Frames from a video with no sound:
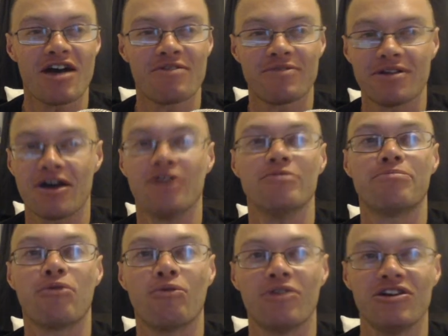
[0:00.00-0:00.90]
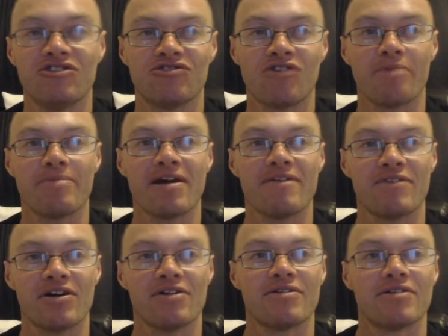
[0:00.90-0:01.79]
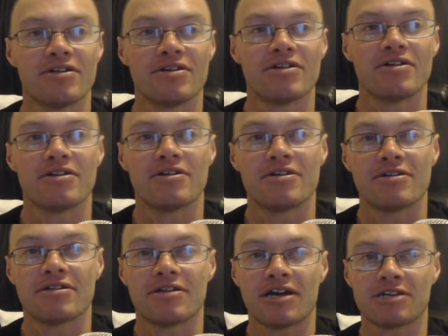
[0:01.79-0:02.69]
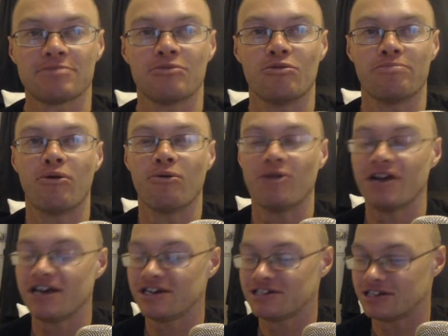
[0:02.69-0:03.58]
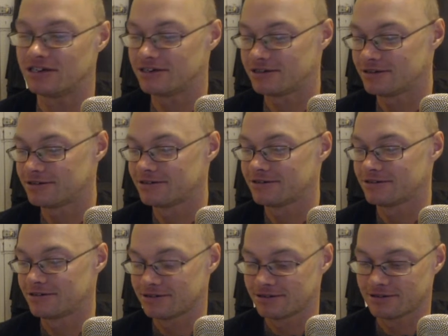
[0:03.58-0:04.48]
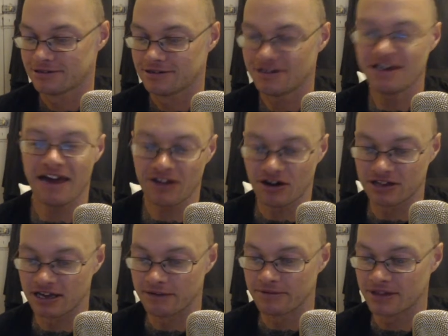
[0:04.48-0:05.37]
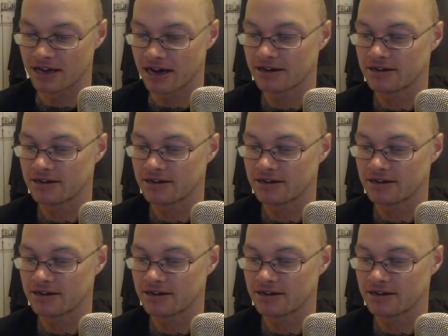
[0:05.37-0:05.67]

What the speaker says: No, Paulie's got a bit of a... That's more Paulie, isn't it? You get the idea with that.